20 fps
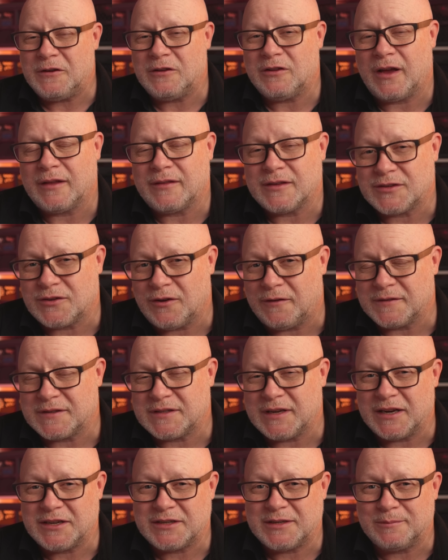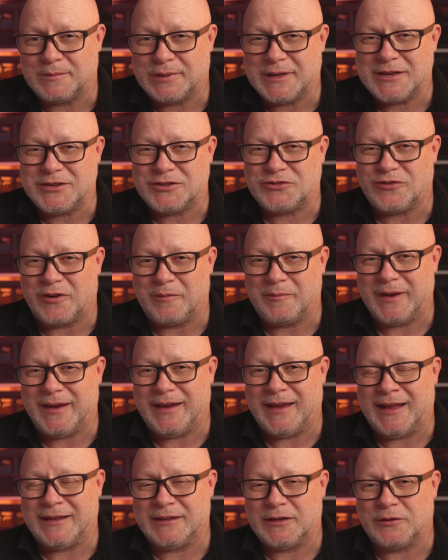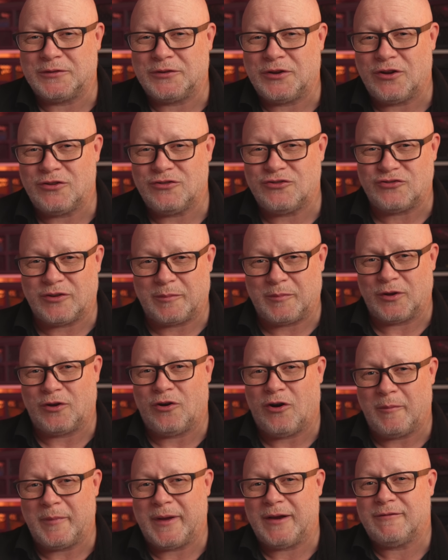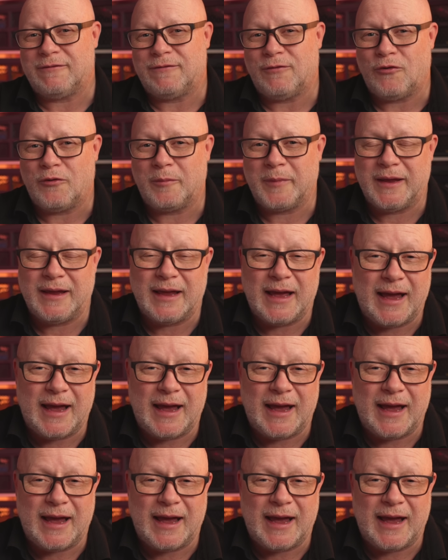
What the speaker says: you like this conversation, please drop me a little note, drop a comment for me.